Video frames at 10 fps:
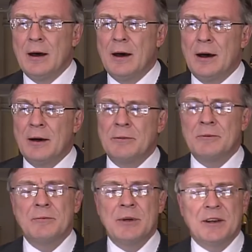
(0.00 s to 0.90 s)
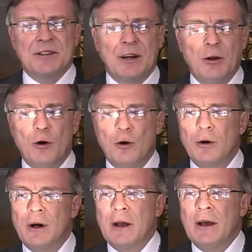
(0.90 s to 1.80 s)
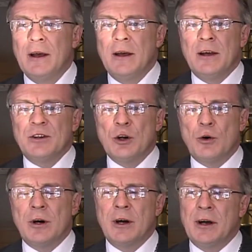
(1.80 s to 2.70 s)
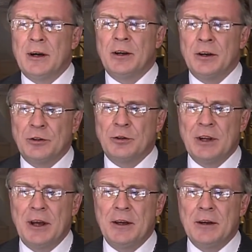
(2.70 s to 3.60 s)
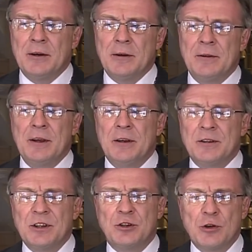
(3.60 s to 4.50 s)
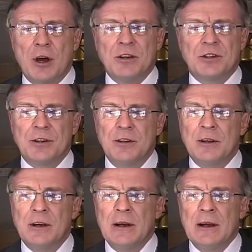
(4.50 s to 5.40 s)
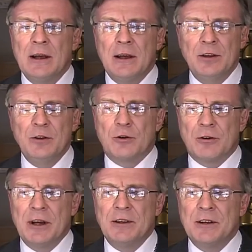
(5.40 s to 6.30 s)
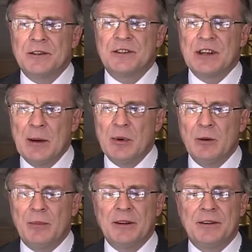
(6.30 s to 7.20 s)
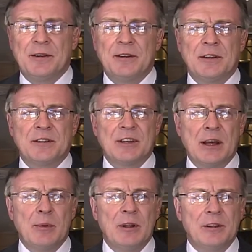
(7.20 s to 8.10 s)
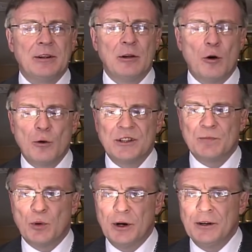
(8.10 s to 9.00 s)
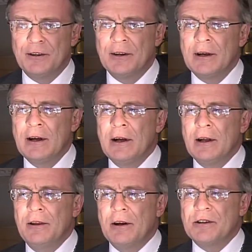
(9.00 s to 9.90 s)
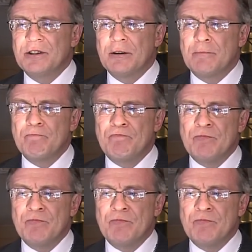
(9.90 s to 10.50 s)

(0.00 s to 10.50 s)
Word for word: Uh, yes, hello. So uh, today uh, the situation in Ukraine is stable, but it is stable at the lowest point. There is a